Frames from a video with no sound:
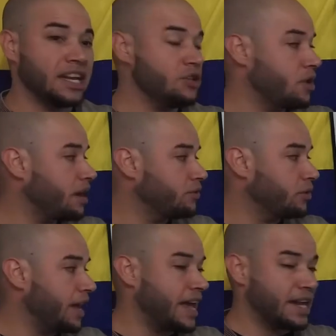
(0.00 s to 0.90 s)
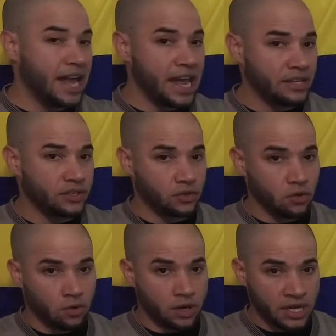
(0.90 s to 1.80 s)
then you have to add s
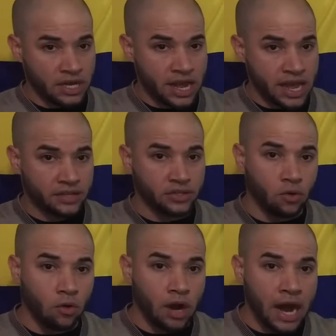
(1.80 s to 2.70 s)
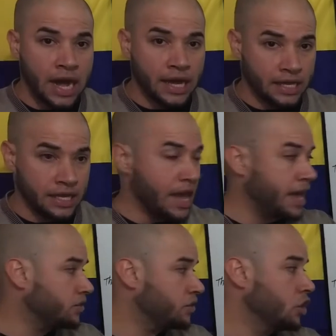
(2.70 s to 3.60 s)
or es or
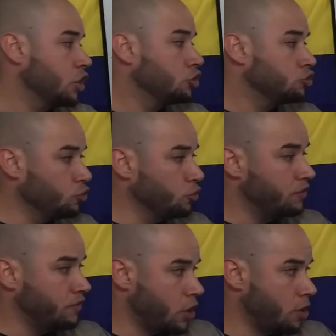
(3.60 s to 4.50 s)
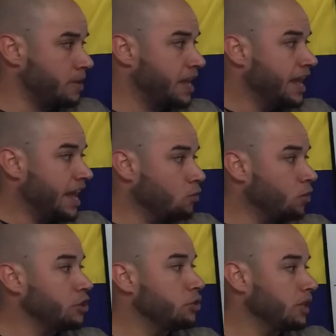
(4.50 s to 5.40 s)
ies to the verb. And
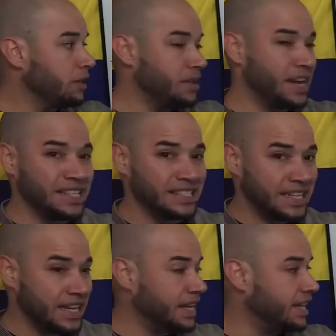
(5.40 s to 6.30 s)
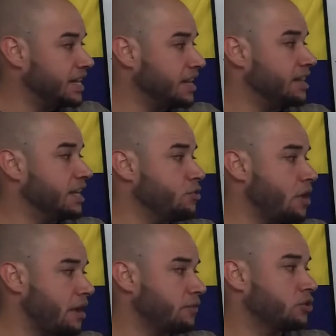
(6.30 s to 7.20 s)
when you eliminate did, then you
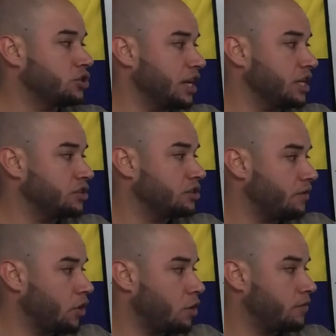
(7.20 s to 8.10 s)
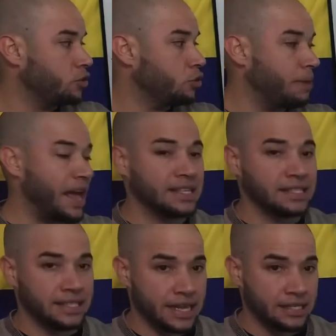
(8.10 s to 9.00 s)
have to change the verb to
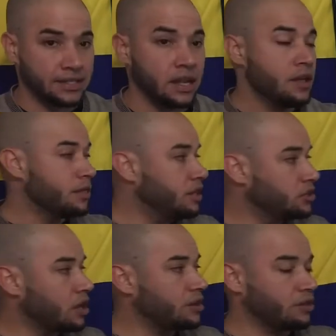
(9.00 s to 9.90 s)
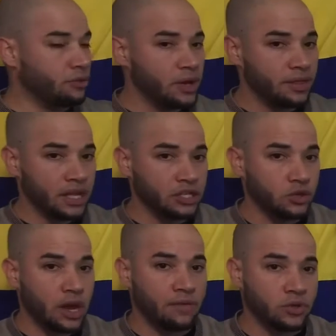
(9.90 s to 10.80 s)
past tense. These are the three things
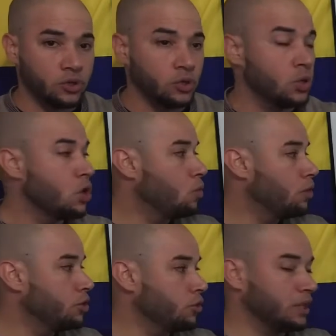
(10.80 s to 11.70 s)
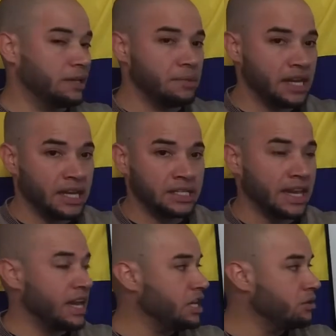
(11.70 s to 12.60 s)
you have to do when you eliminate
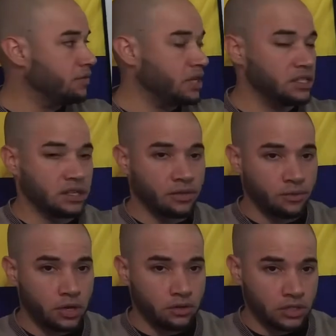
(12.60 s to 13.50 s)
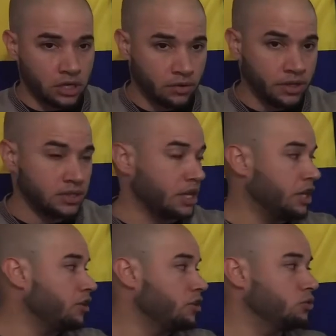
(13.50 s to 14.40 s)
any of these three auxiliaries.
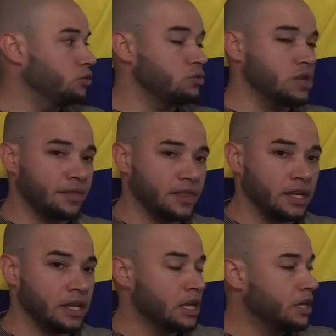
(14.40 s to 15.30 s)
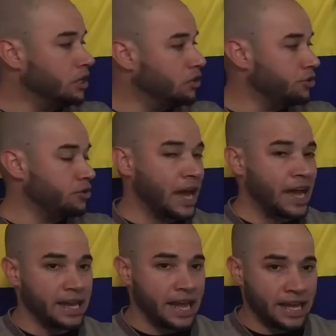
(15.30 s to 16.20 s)
Here you do nothing. Here you
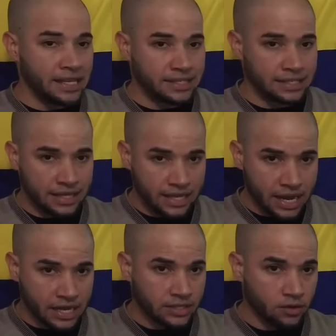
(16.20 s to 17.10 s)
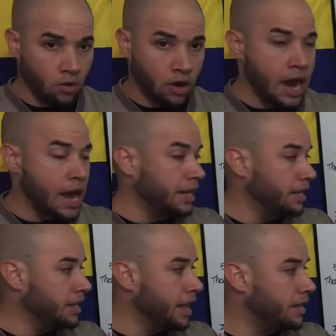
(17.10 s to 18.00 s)
add s, es, or
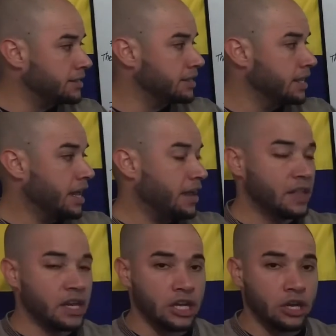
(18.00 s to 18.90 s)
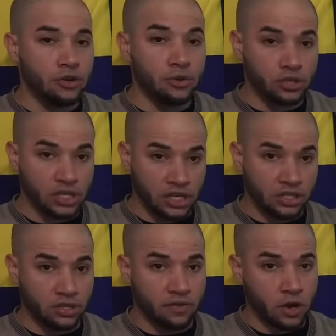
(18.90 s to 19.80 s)
ies, and then here you
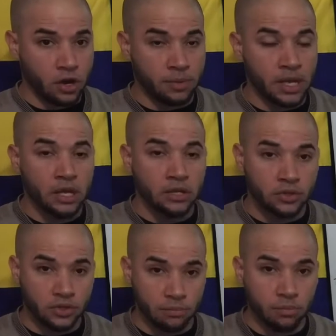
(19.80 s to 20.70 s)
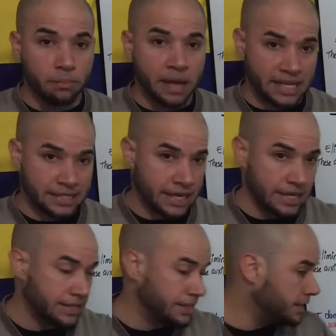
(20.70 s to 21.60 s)
change the verb to simple past
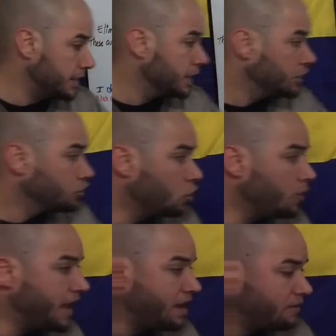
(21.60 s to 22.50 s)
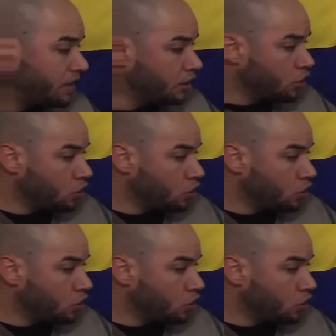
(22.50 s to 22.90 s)
tense. So we have